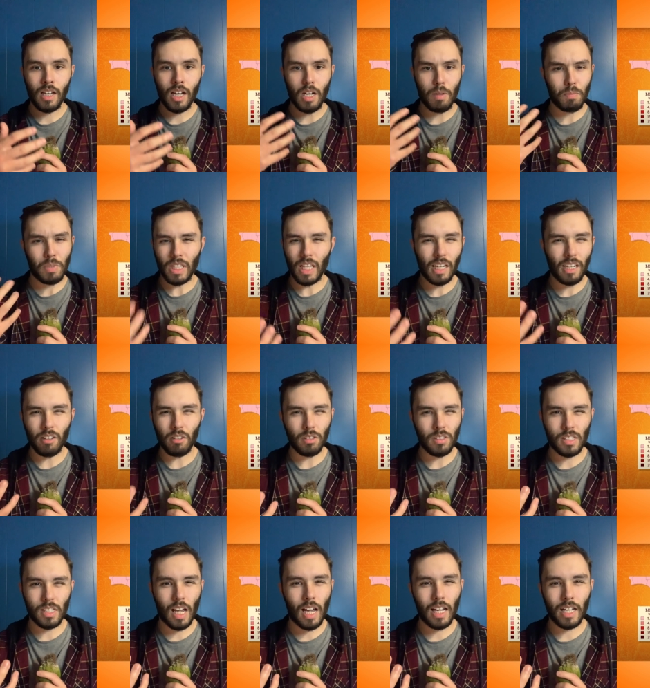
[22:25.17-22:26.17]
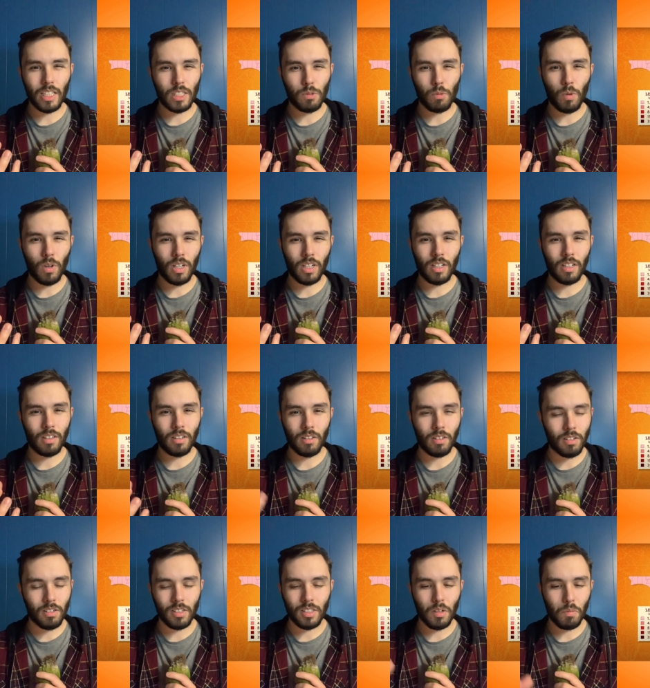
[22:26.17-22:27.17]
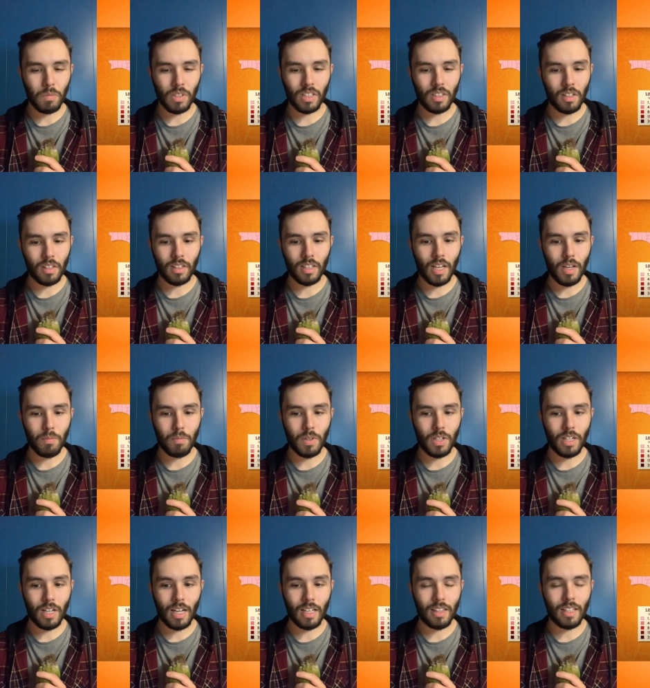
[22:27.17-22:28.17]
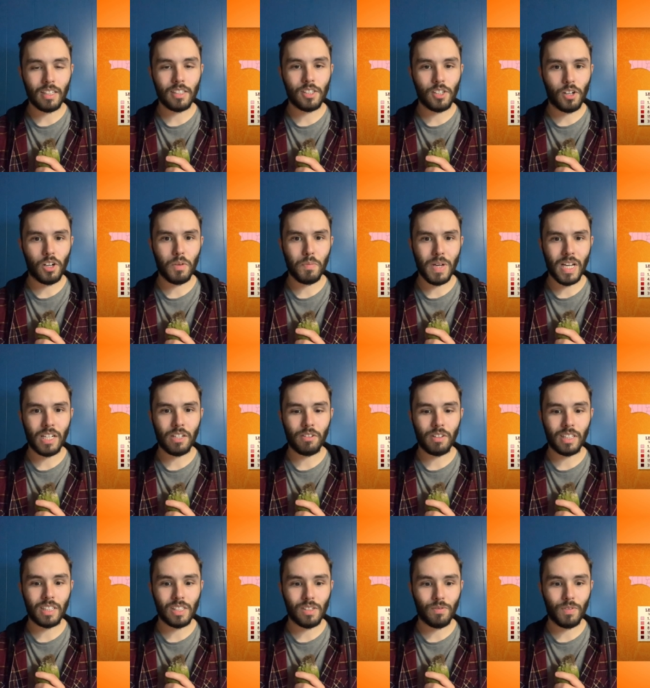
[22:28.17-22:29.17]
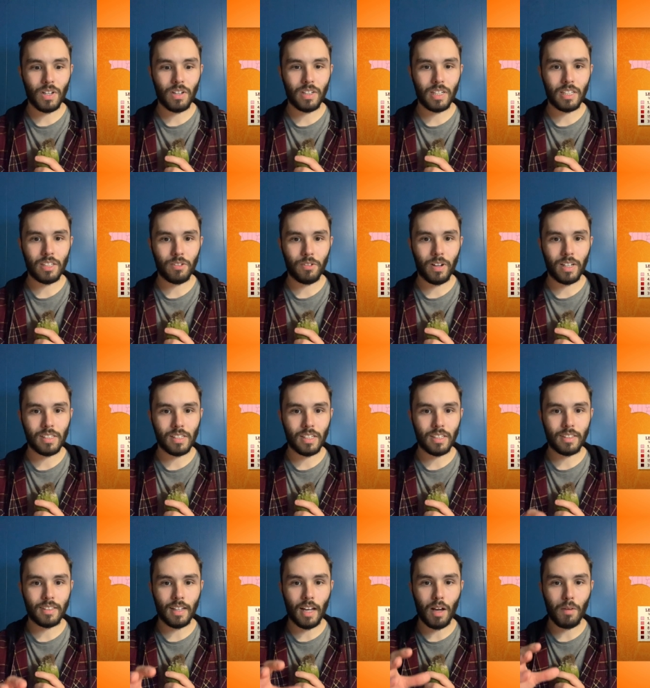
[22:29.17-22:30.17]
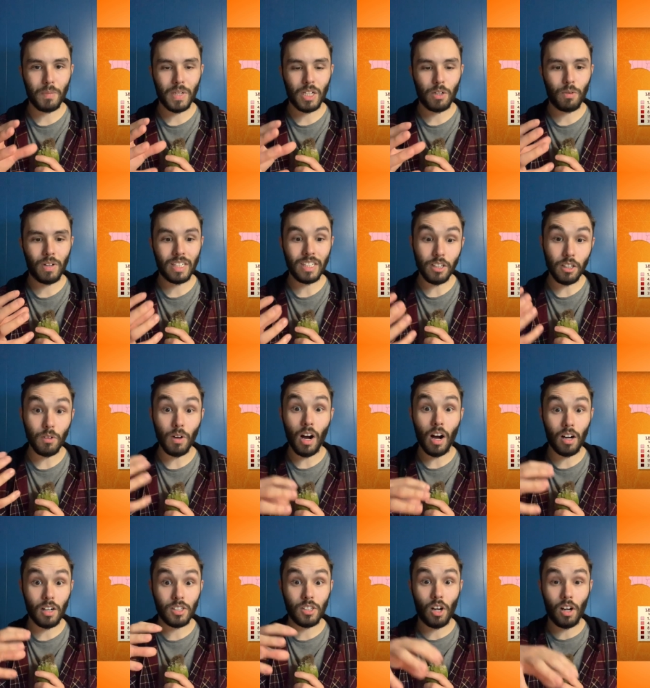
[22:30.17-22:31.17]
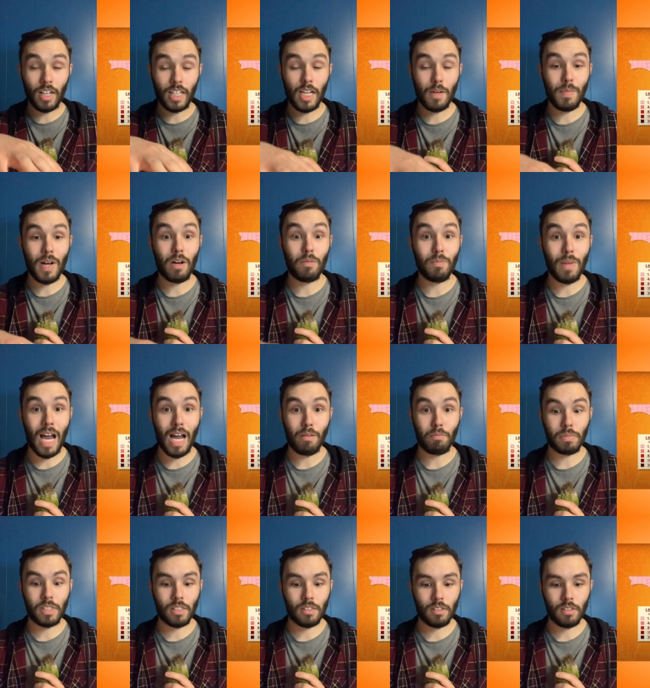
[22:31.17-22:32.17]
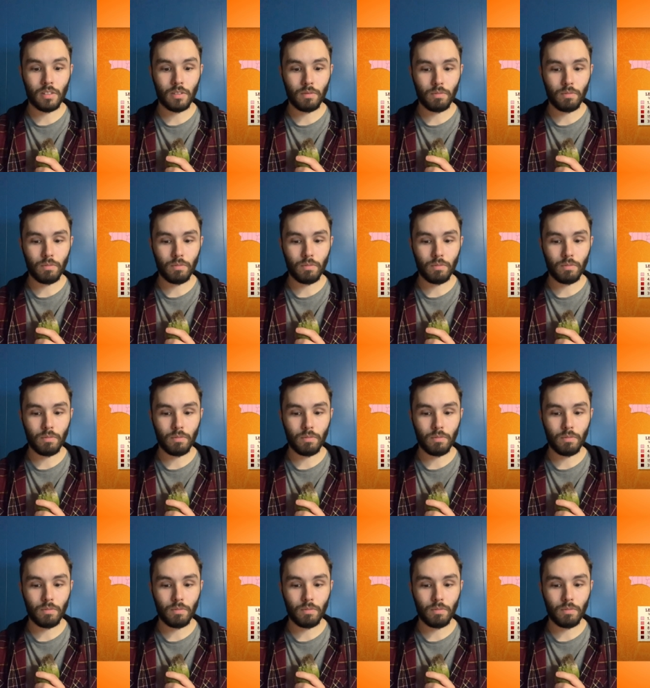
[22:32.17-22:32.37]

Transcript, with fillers: a political science one or something like that, but I think gerrymandering is a very interesting topic when you are talking about maps.